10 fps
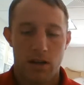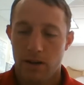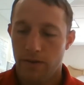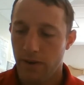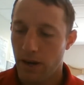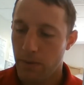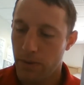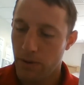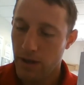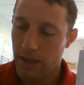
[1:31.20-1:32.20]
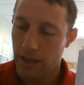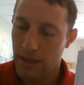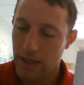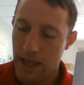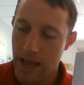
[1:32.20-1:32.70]
Variable. And
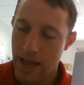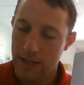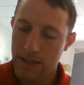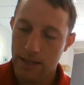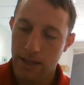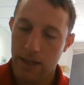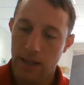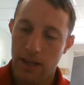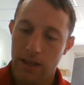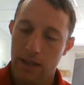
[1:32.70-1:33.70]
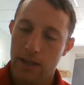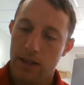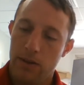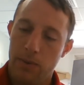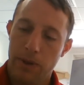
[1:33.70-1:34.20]
then lastly,
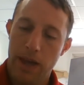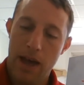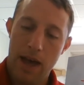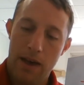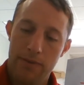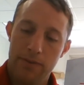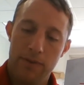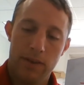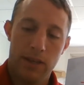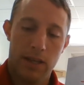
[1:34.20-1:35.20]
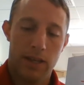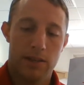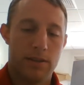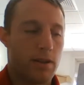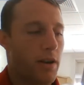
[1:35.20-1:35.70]
what we have
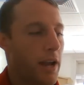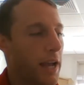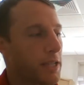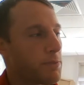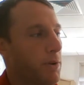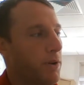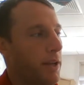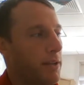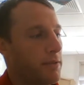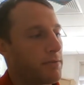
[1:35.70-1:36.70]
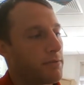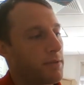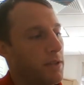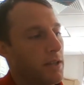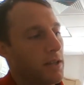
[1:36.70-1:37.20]
is our exponent.
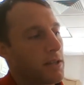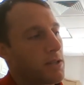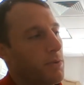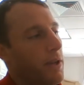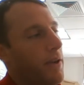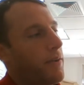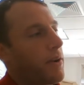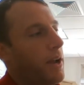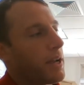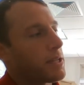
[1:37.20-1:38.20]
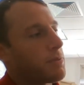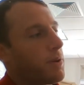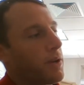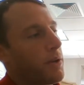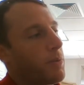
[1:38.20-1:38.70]
So we have our exponent.